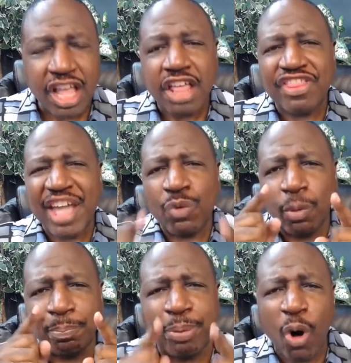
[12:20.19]
they will
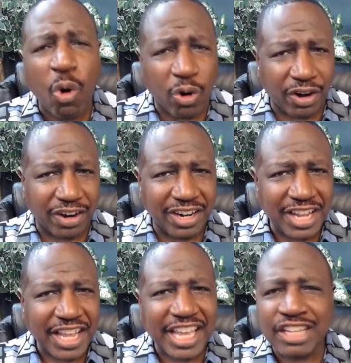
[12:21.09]
pour
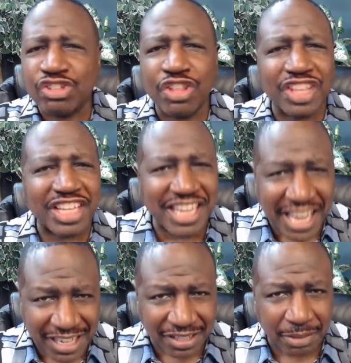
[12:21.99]
into the
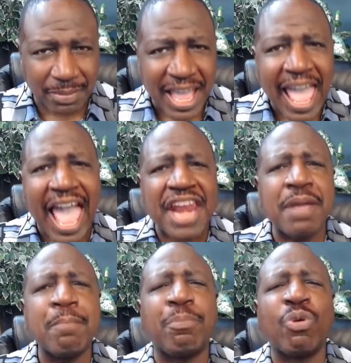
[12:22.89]
kingdom and
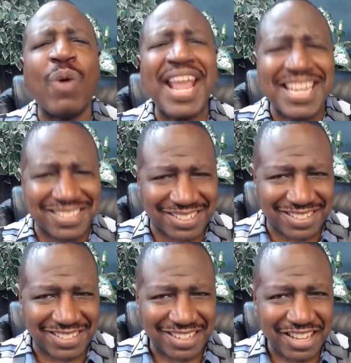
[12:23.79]

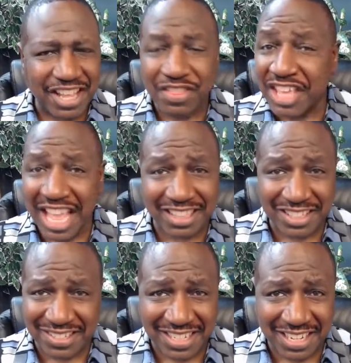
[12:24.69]
embrace the
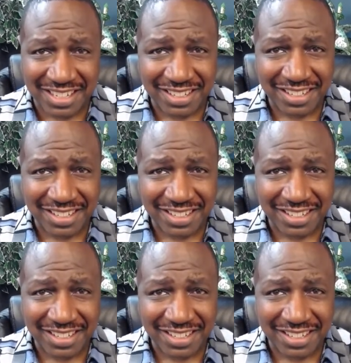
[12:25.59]
Ekklesia.